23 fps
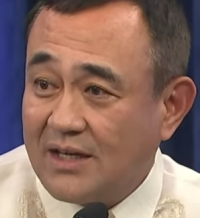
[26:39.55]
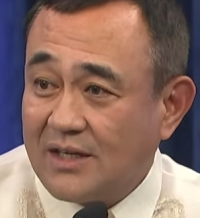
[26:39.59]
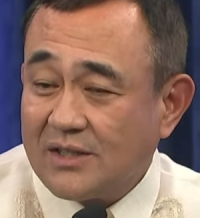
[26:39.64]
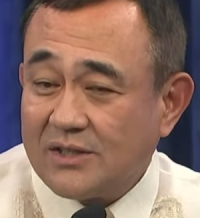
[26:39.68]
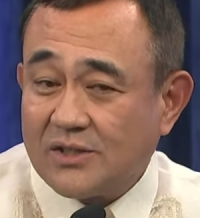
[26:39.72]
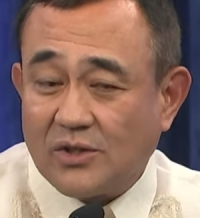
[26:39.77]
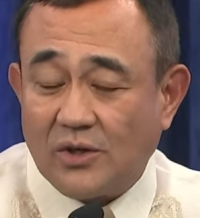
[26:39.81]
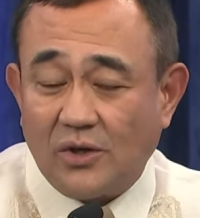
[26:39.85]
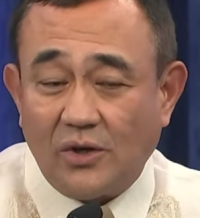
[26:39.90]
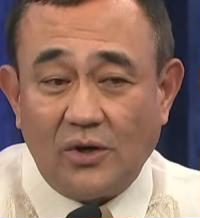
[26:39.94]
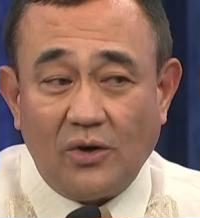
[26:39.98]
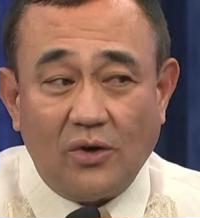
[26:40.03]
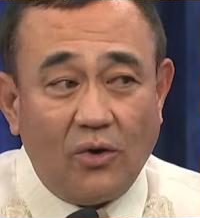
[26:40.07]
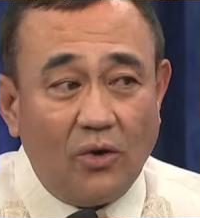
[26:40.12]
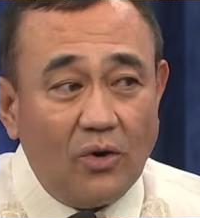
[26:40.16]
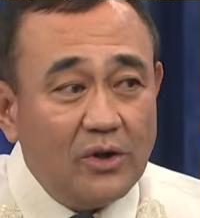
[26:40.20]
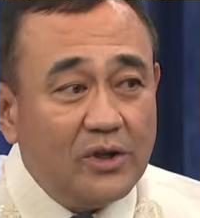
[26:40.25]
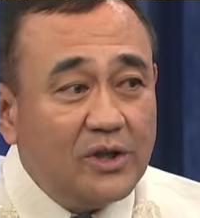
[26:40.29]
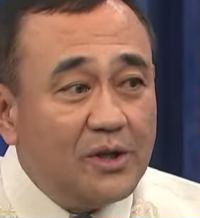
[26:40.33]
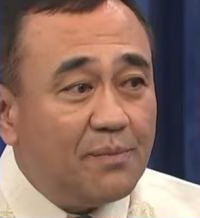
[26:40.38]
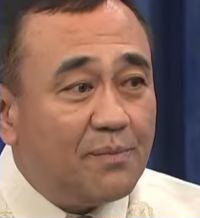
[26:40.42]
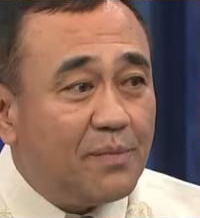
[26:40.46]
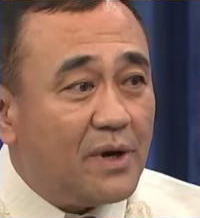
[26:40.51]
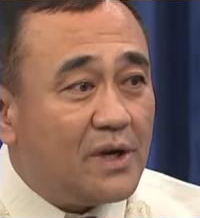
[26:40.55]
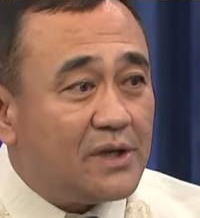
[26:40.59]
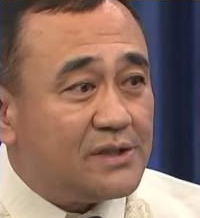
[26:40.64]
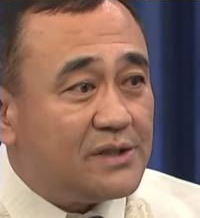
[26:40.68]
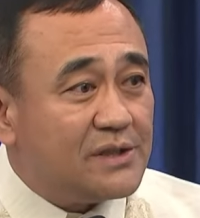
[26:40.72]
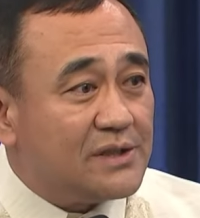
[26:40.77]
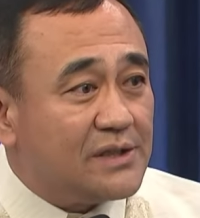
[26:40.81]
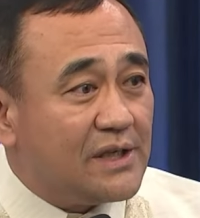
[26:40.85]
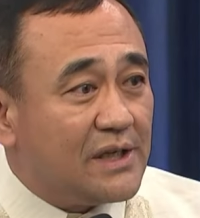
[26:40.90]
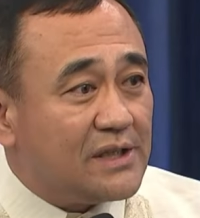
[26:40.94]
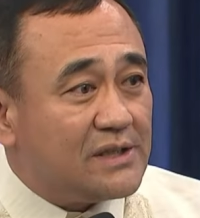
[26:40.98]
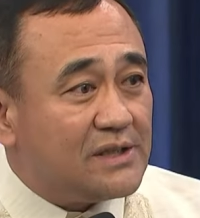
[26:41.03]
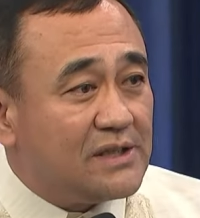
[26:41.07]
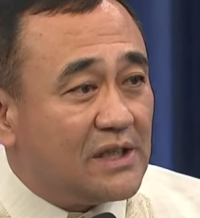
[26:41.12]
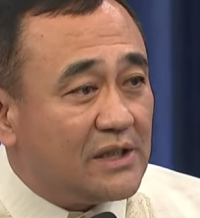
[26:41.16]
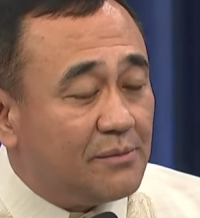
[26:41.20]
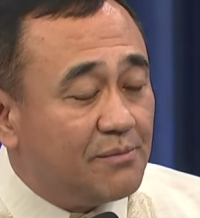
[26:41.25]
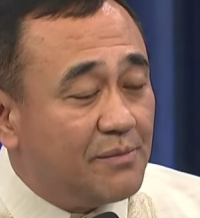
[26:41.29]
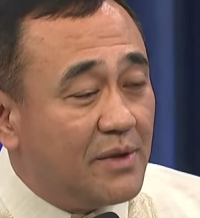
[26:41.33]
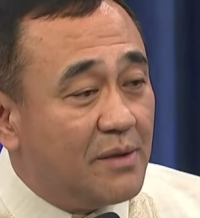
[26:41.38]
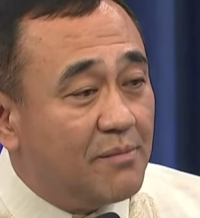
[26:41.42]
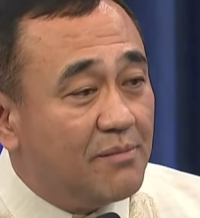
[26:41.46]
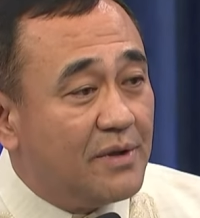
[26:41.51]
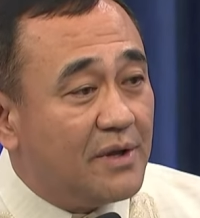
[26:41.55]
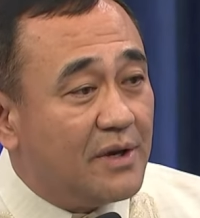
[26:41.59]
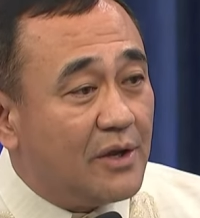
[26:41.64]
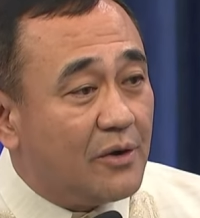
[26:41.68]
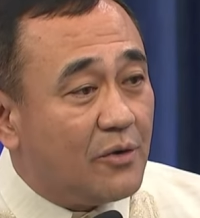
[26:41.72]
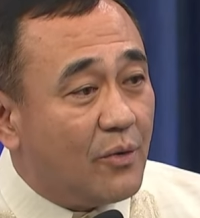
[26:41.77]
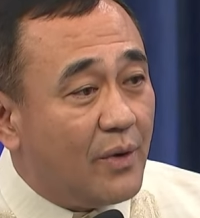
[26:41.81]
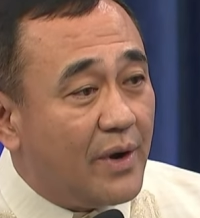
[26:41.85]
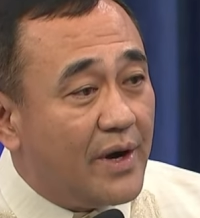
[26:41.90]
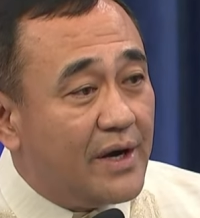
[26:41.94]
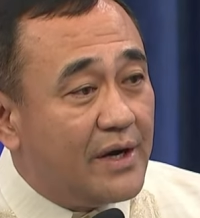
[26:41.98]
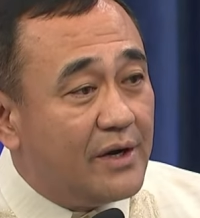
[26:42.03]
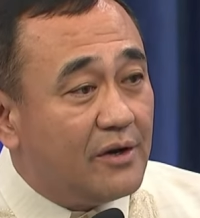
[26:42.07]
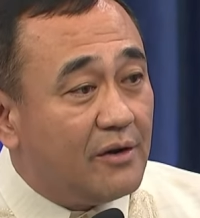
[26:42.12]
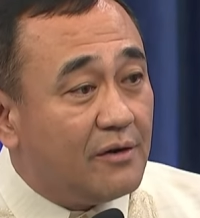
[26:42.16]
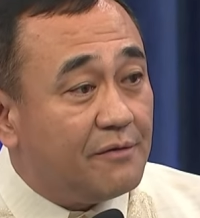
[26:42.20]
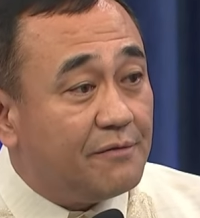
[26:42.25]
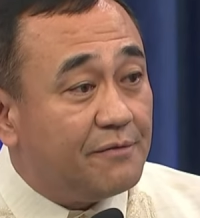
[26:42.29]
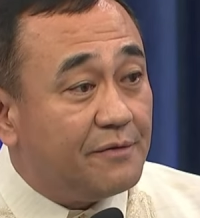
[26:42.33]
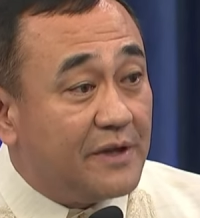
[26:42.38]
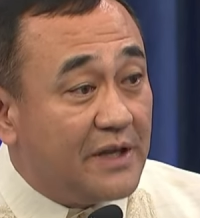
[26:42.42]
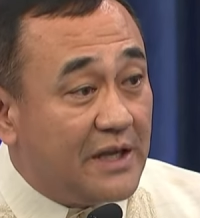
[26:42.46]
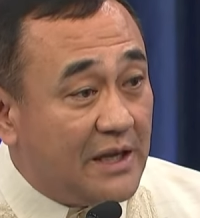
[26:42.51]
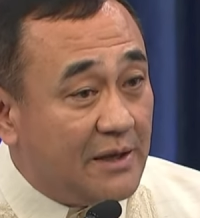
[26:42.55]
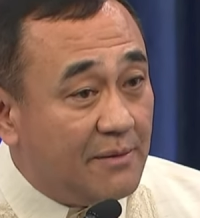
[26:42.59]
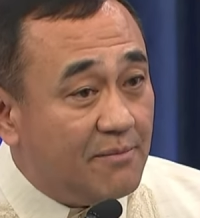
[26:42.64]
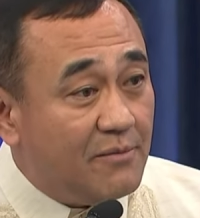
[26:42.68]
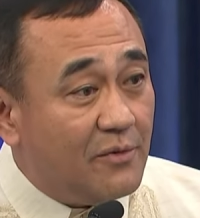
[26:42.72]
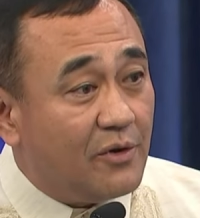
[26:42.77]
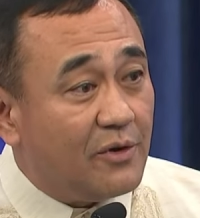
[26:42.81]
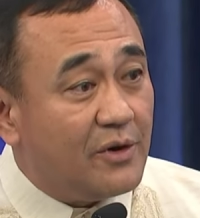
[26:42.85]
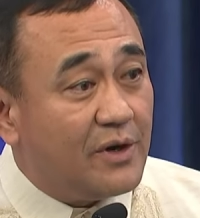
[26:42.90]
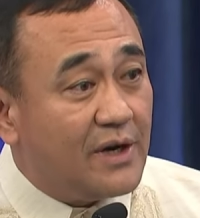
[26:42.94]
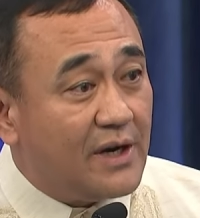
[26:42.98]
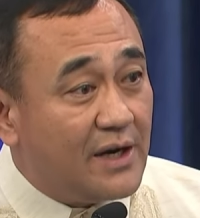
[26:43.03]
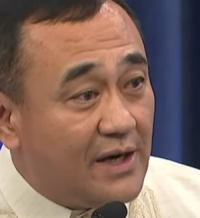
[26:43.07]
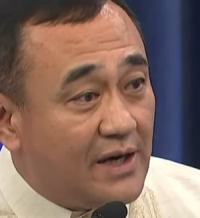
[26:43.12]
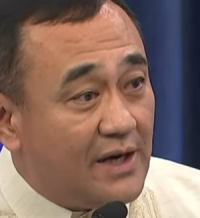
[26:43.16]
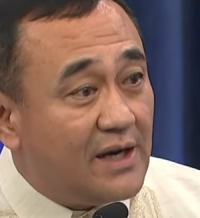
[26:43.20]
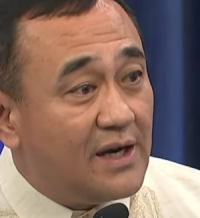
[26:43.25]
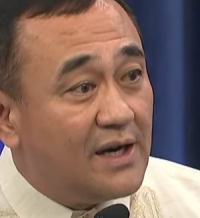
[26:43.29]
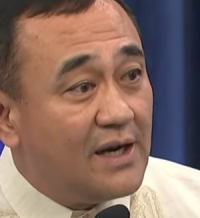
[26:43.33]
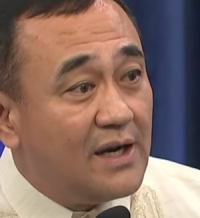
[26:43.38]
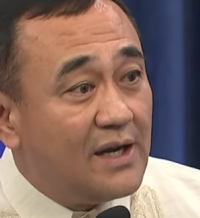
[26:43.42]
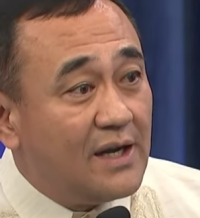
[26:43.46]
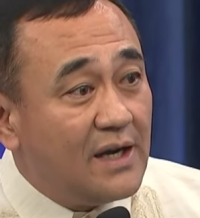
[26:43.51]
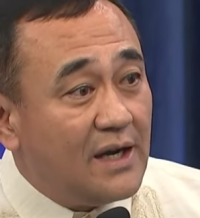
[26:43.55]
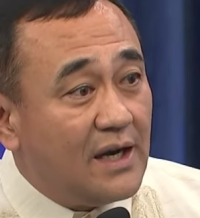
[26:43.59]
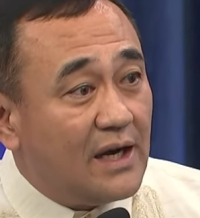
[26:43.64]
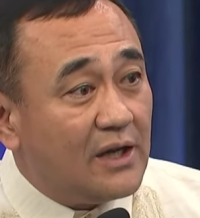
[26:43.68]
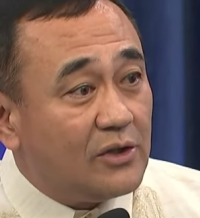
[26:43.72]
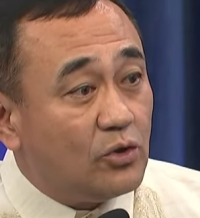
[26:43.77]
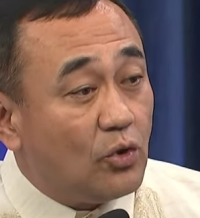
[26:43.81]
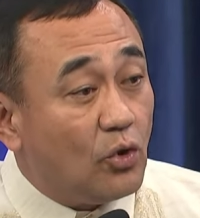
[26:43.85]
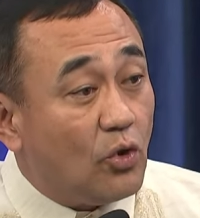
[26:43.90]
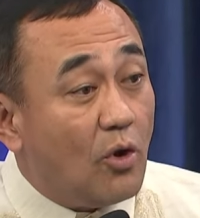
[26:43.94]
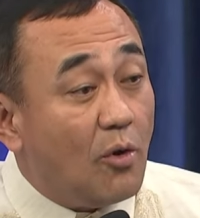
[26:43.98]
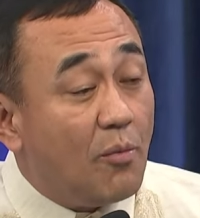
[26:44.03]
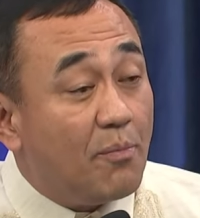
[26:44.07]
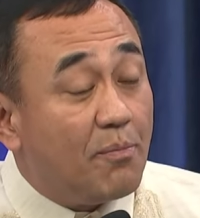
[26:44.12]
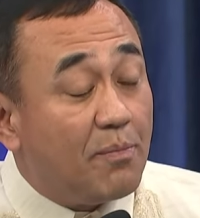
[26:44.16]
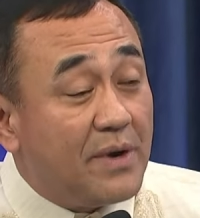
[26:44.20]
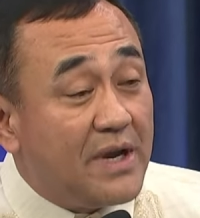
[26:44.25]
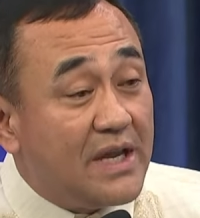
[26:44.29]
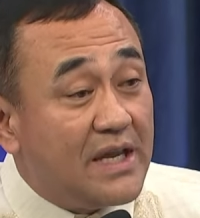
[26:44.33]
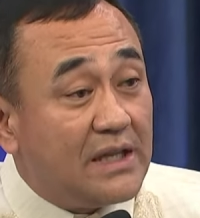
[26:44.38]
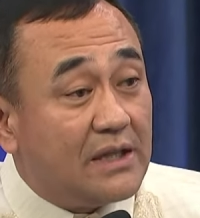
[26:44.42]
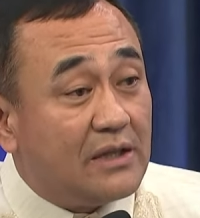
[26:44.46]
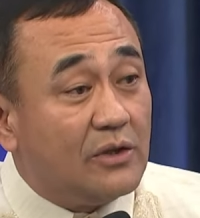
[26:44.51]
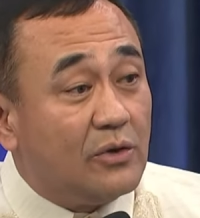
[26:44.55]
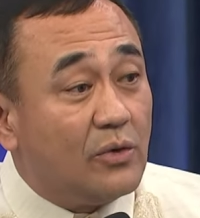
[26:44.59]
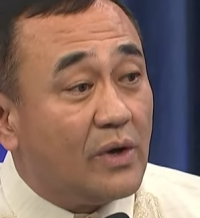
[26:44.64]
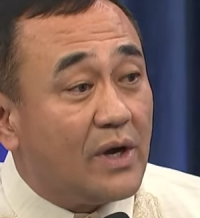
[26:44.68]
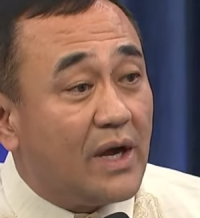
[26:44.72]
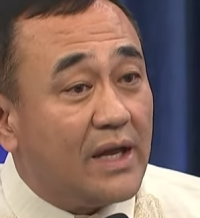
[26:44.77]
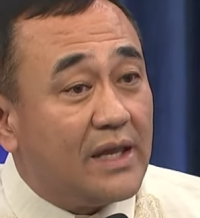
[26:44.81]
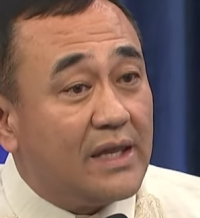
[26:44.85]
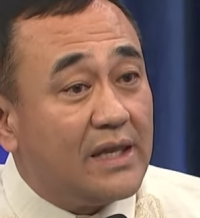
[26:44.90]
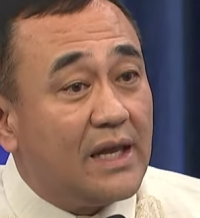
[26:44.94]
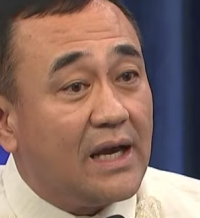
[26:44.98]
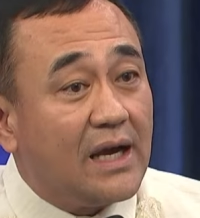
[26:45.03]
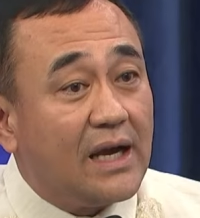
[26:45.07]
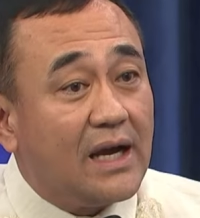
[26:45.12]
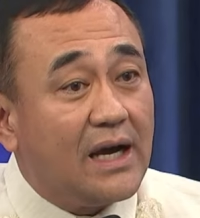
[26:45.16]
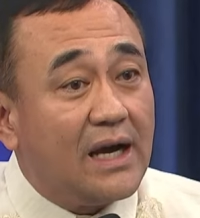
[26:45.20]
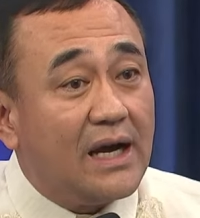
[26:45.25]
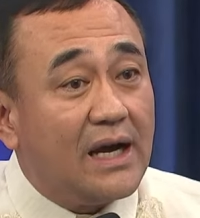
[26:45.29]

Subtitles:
So all the processes that may be required of him or her to complete yung kanyang